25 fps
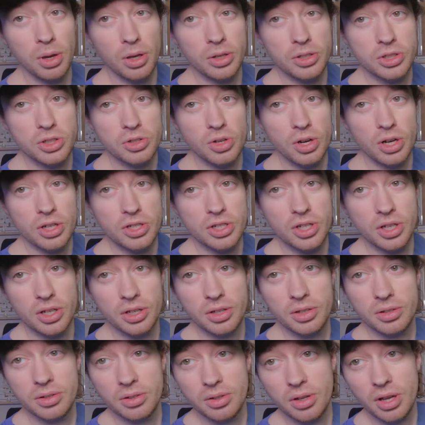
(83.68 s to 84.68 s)
plot structure.
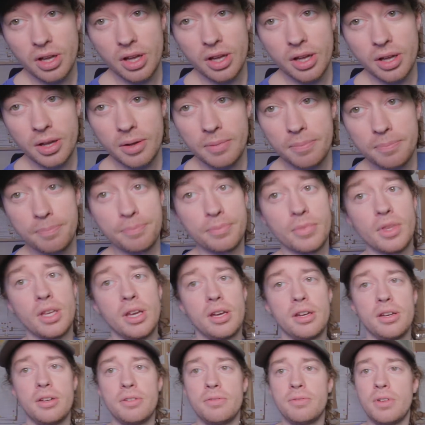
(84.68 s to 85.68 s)
I
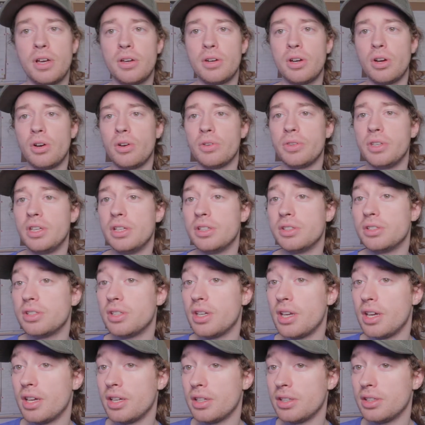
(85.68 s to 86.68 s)
found it on the
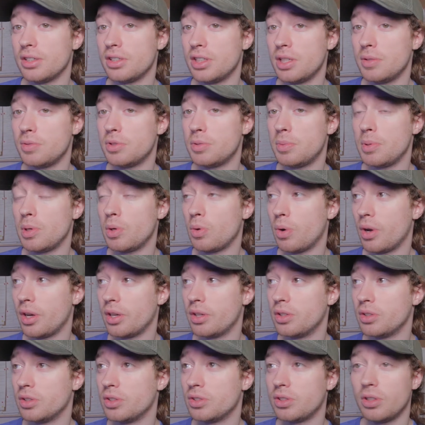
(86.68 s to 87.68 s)
internet. It seems to be quite
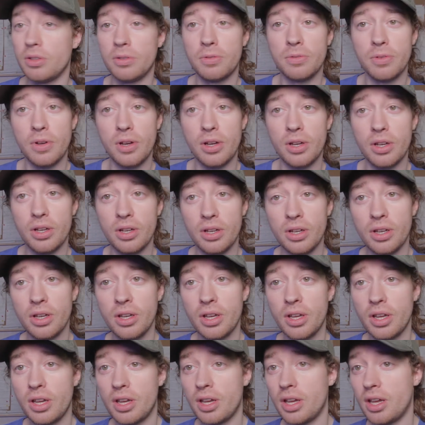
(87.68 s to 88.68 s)
good so far.
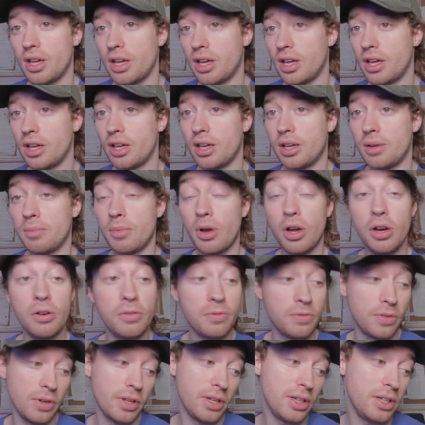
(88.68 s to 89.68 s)

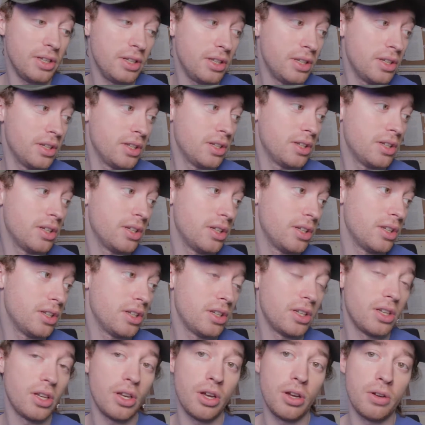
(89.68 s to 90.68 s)
Hopefully
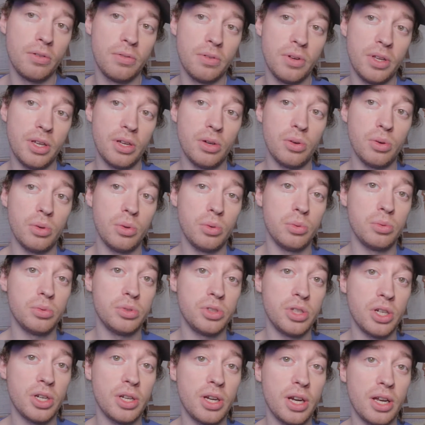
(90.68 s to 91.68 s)
it will
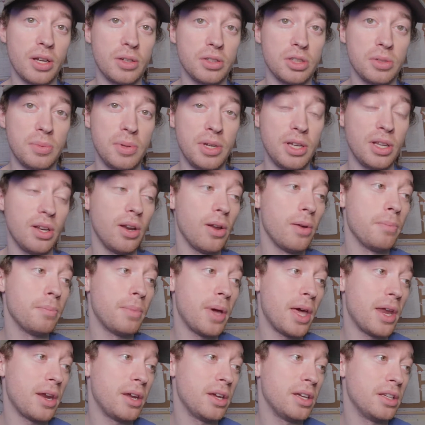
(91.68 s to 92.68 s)
turn out to be a lot
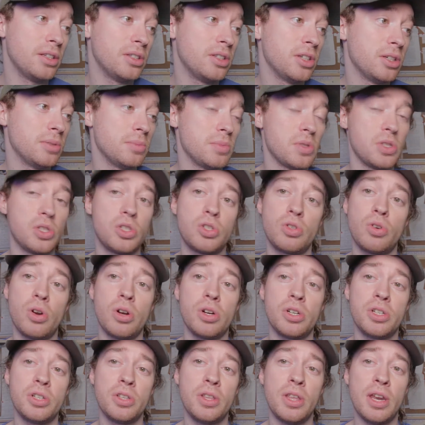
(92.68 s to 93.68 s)
better in terms of
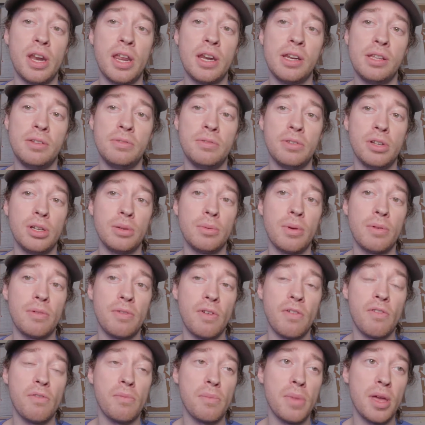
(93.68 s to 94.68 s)
structure than any film I've
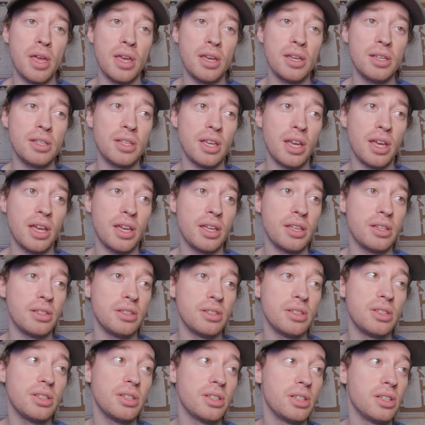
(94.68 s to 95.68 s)
ever made.
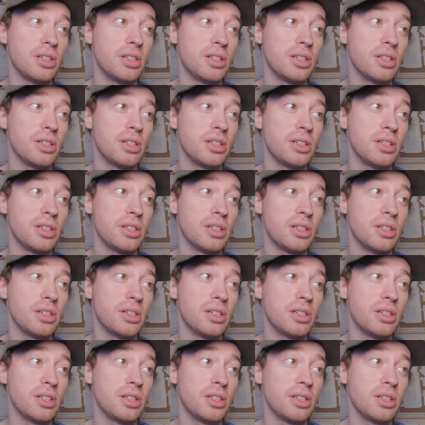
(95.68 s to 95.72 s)
And